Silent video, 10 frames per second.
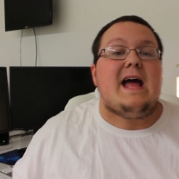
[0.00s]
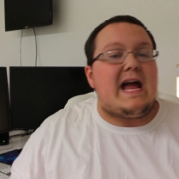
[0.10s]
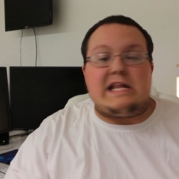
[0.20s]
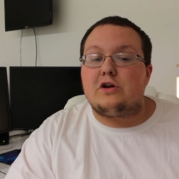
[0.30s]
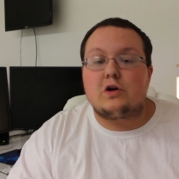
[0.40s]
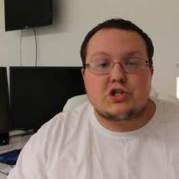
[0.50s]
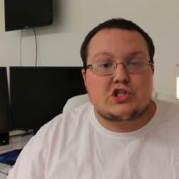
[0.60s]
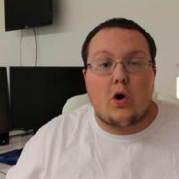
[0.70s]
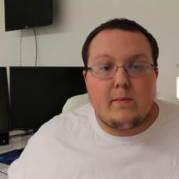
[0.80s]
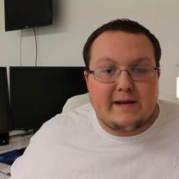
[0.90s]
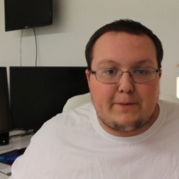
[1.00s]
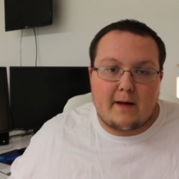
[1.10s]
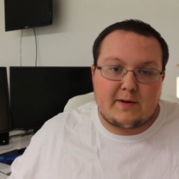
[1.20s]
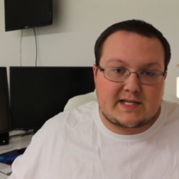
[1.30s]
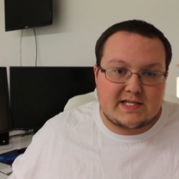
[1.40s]
and there are so many
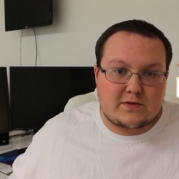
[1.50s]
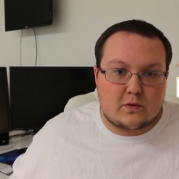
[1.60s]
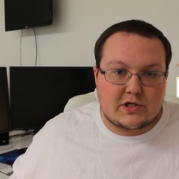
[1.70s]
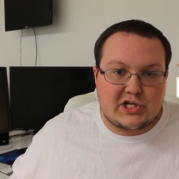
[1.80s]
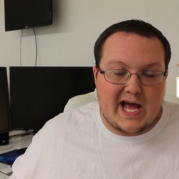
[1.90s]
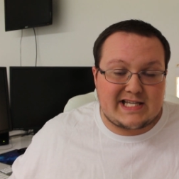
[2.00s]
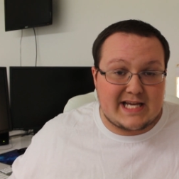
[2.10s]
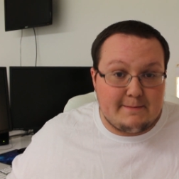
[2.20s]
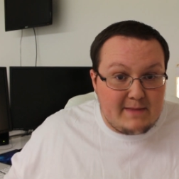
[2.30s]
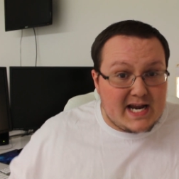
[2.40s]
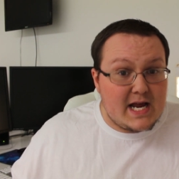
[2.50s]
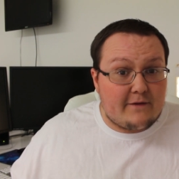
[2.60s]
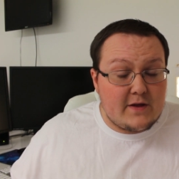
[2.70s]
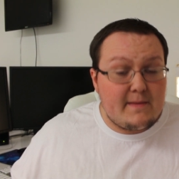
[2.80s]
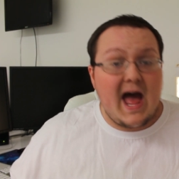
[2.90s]
public Discord chats, and many
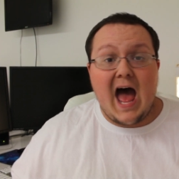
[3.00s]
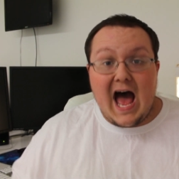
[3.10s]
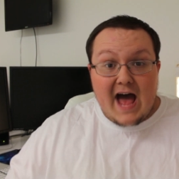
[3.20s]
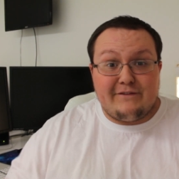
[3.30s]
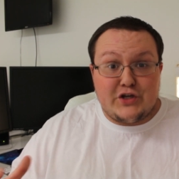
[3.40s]
of them have